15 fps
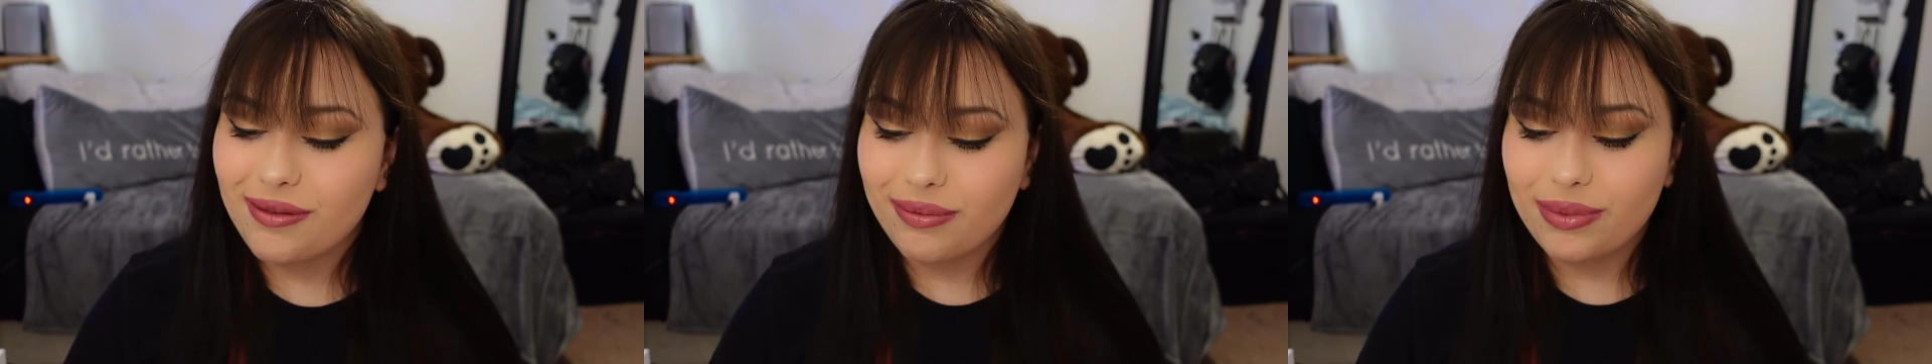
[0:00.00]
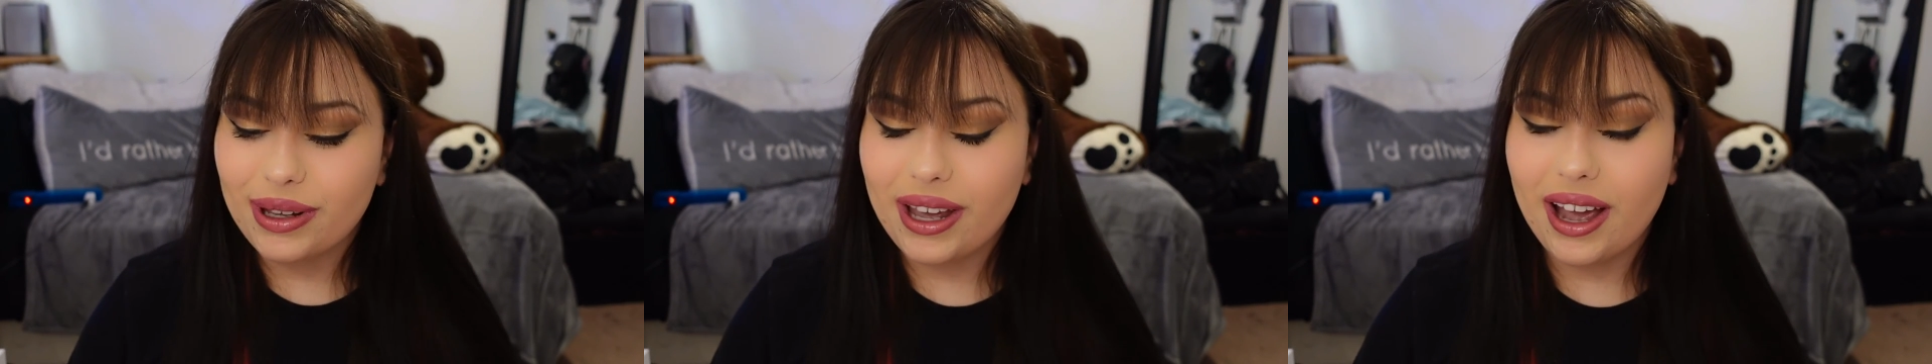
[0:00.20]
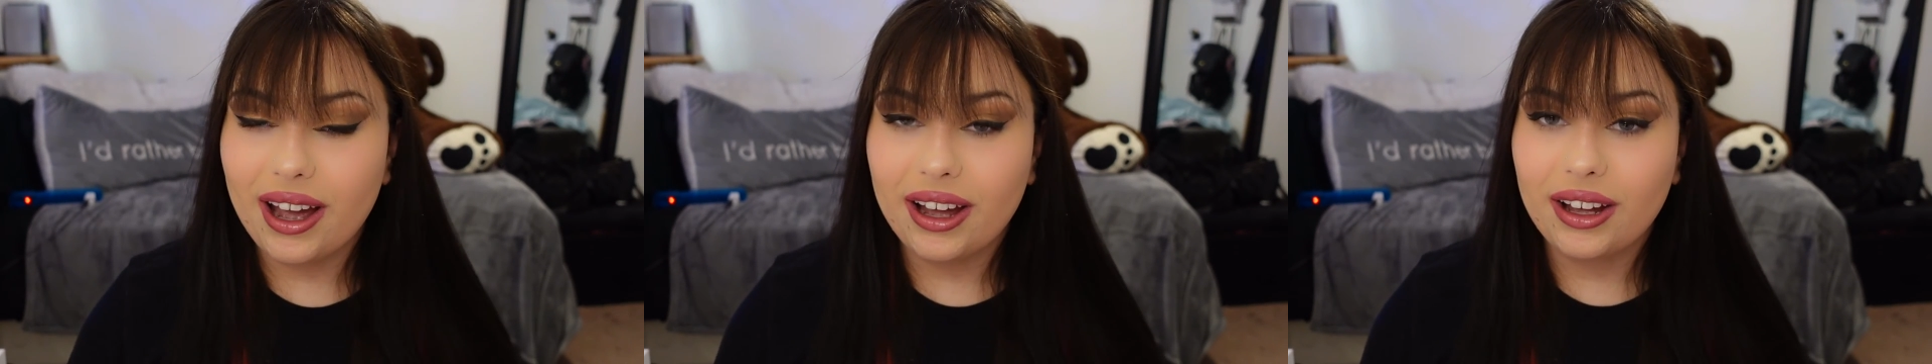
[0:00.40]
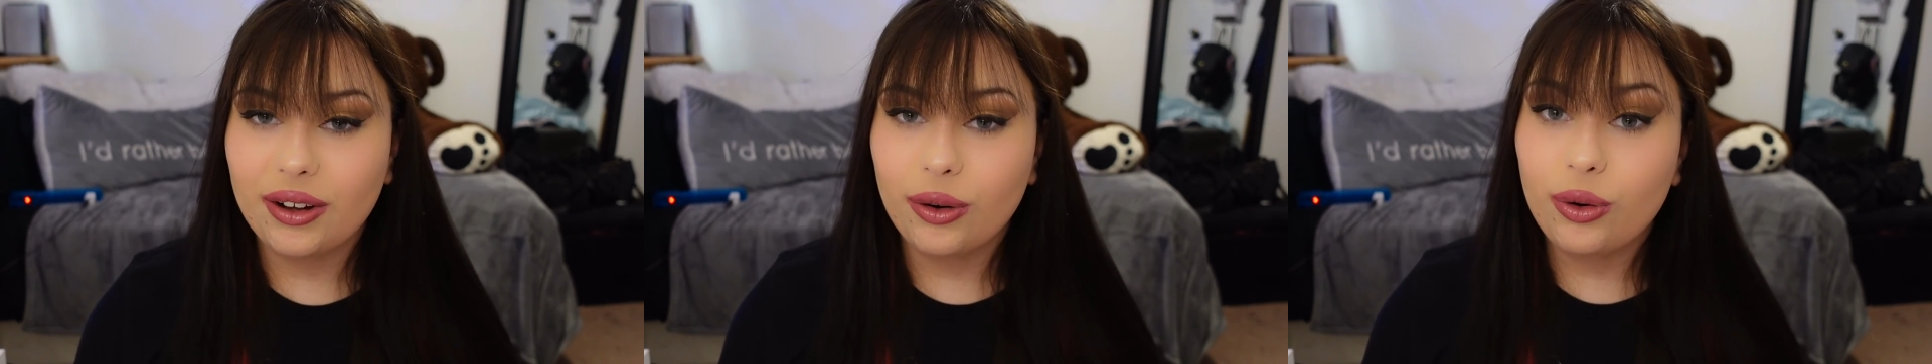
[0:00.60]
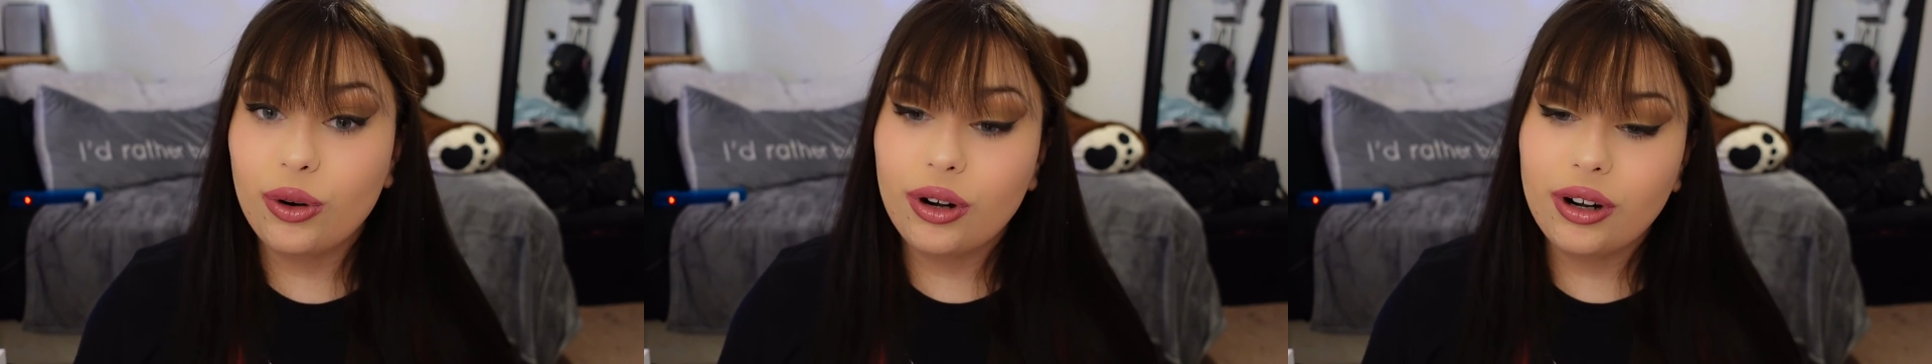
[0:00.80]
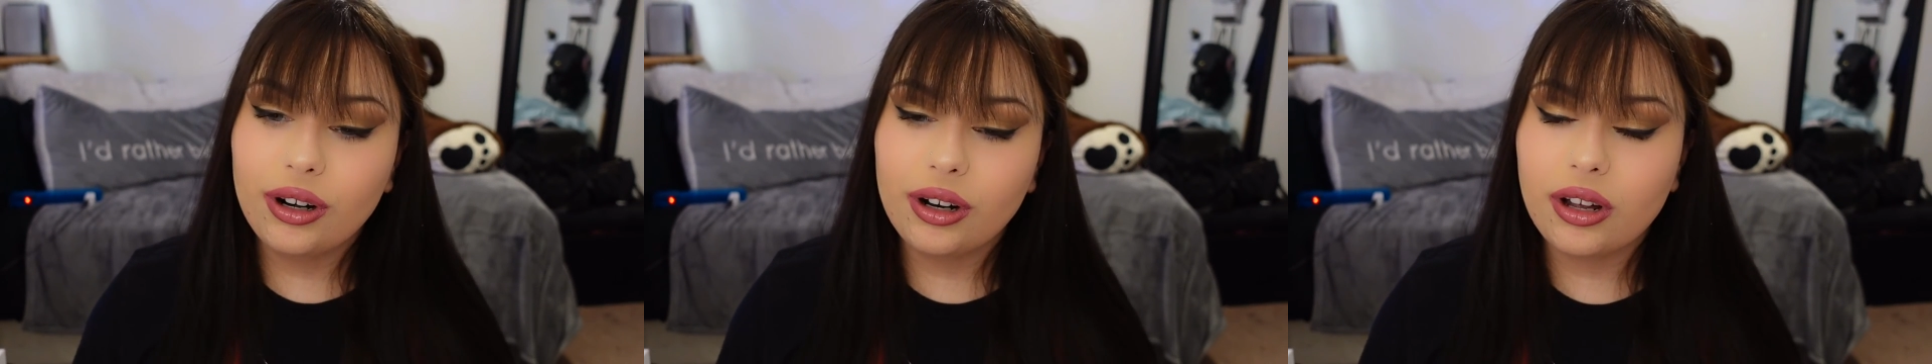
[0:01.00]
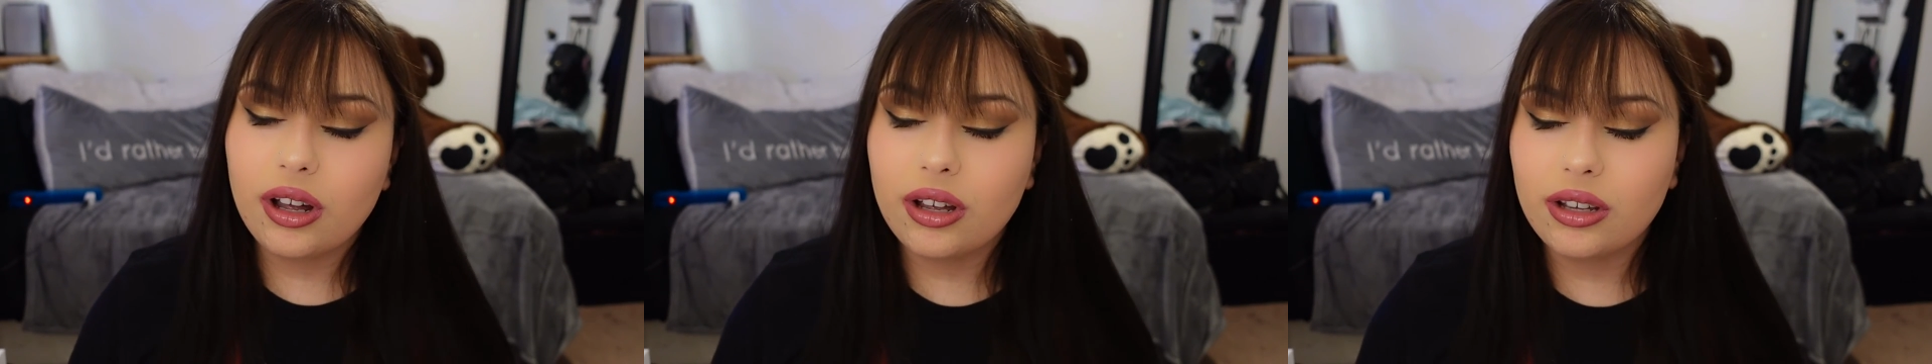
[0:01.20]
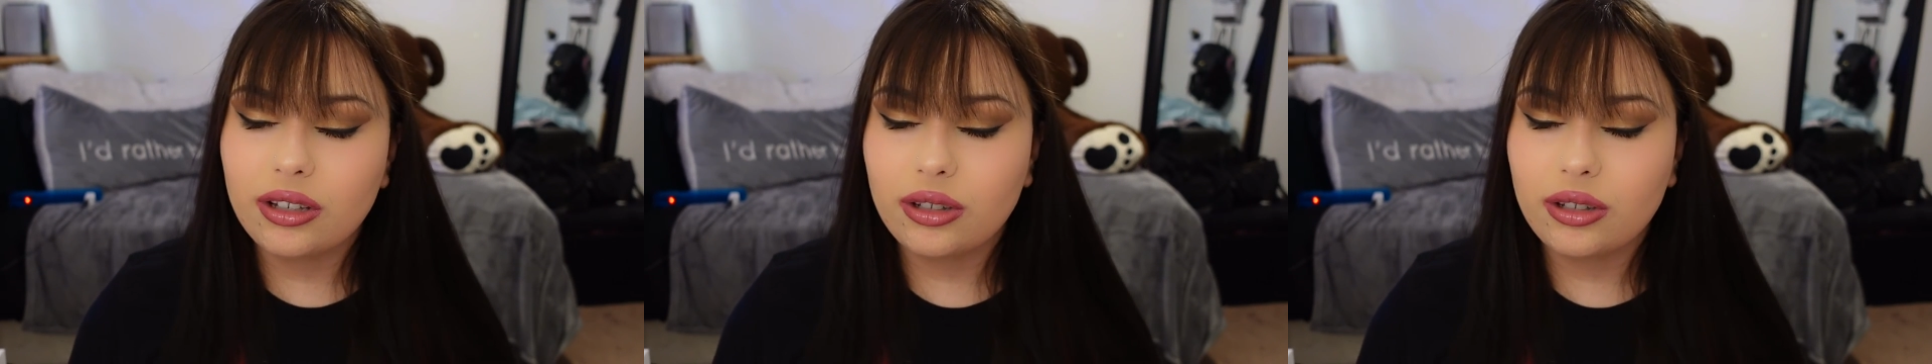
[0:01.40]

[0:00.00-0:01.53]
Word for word: But yeah, or a